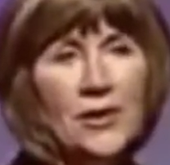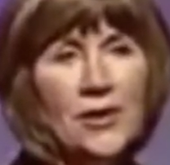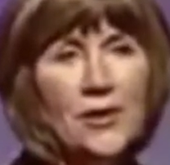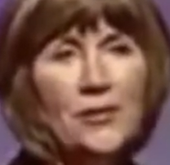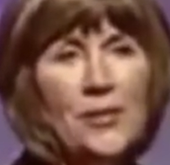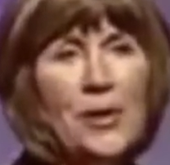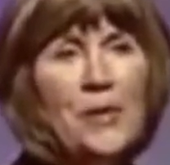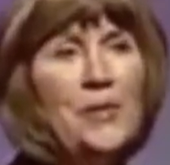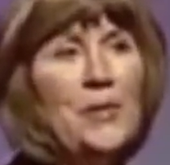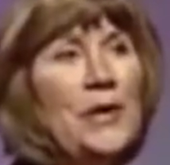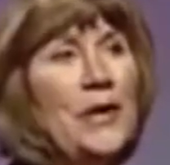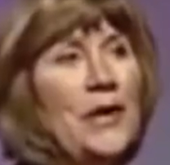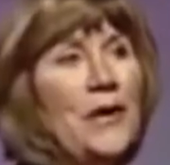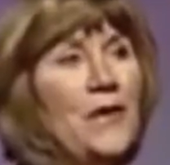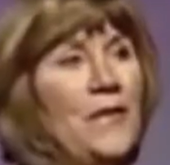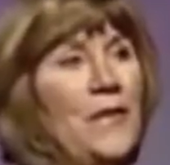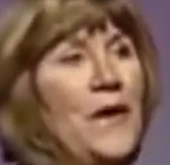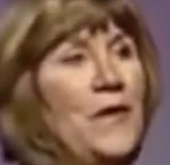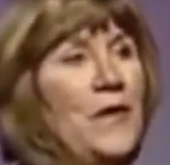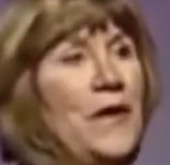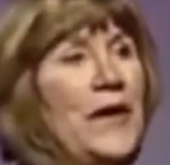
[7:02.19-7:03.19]
People that are
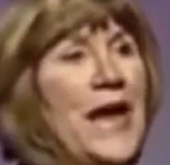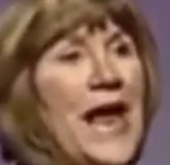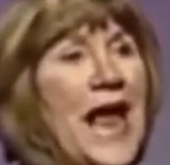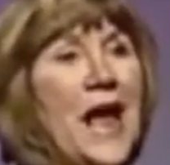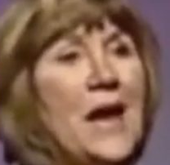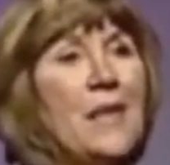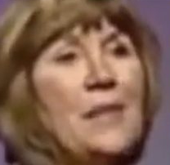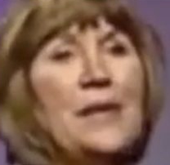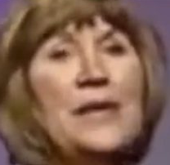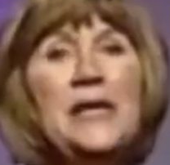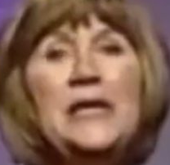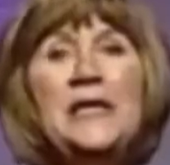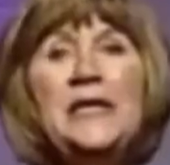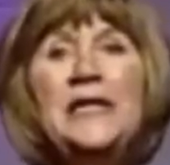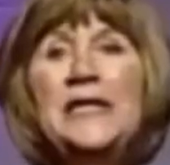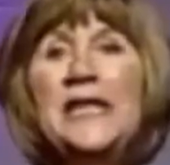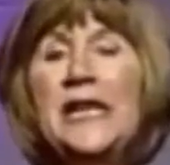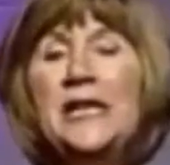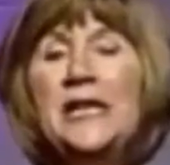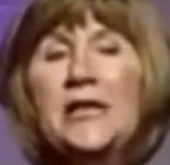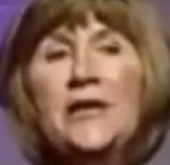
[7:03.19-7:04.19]
very happy
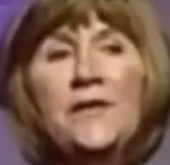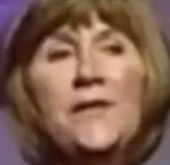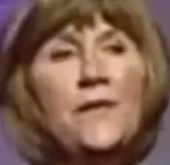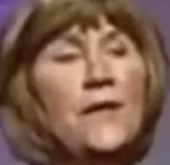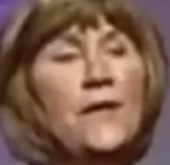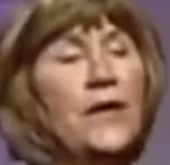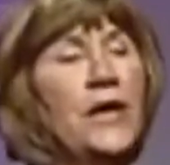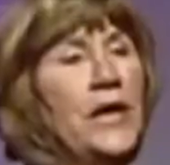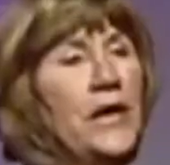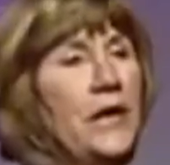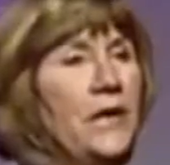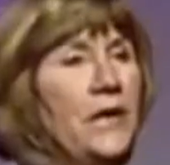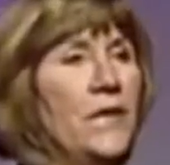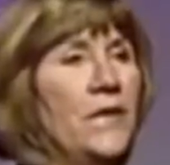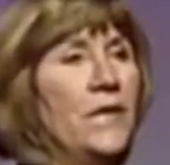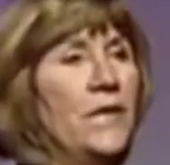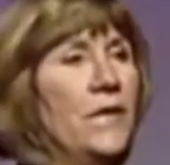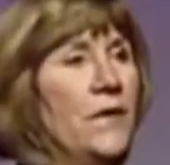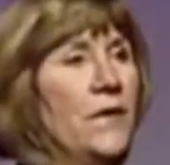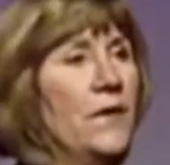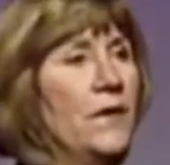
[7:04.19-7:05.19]
tend to
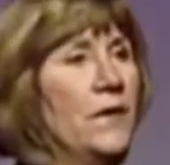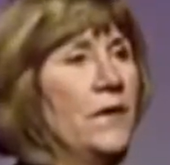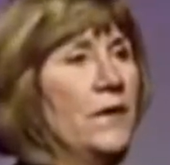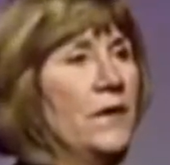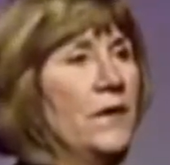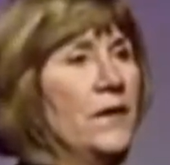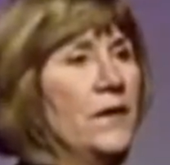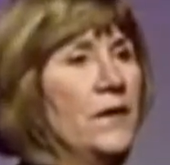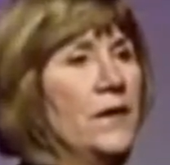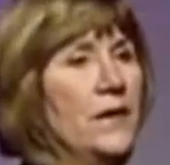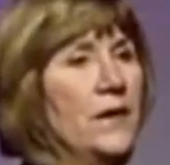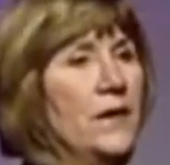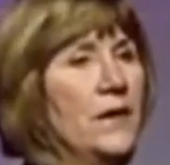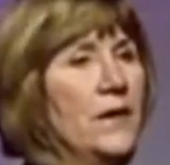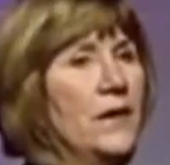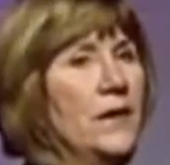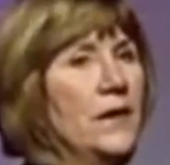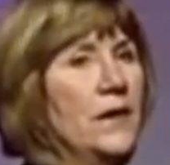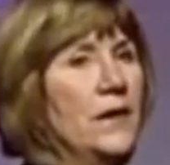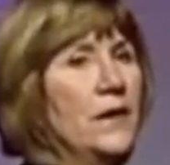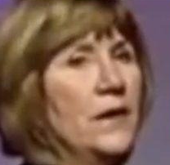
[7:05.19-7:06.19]
forgive.
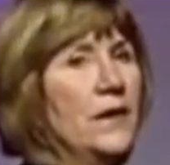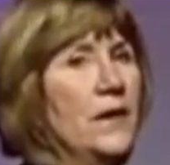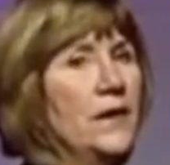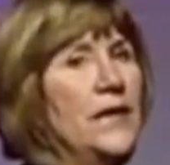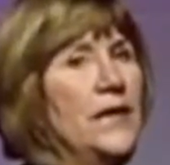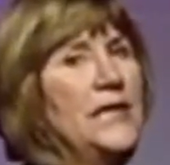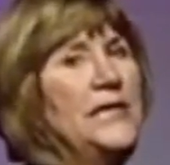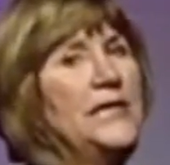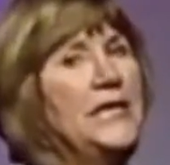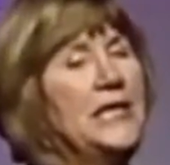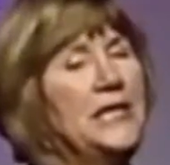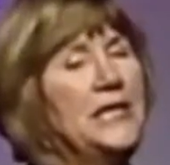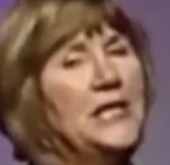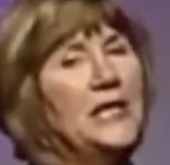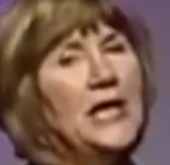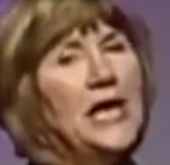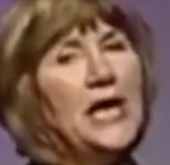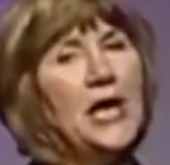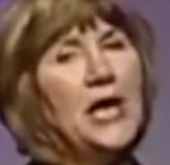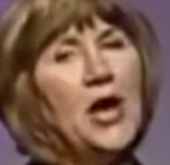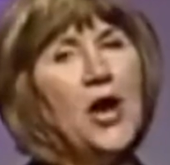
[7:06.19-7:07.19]
They tend to
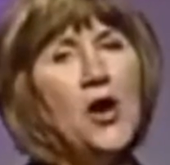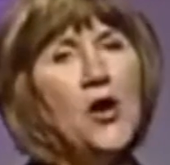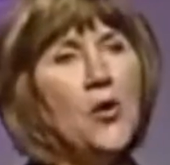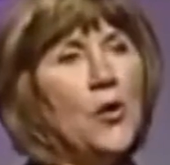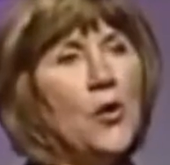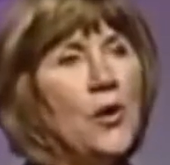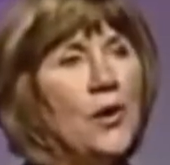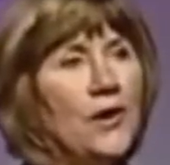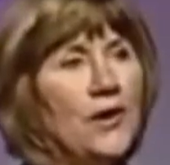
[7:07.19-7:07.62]
let go.